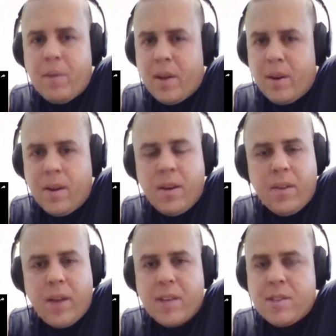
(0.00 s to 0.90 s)
And in
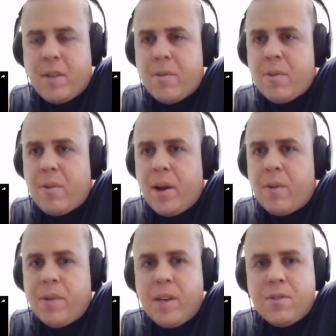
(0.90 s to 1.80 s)
that 7th
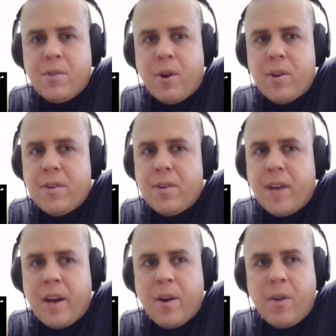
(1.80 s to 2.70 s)
round, he started to
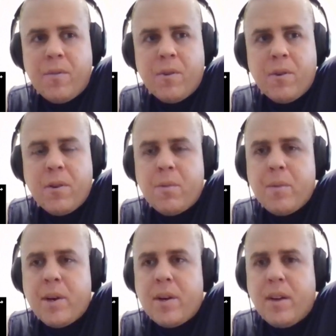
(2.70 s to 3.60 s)
take over a little bit,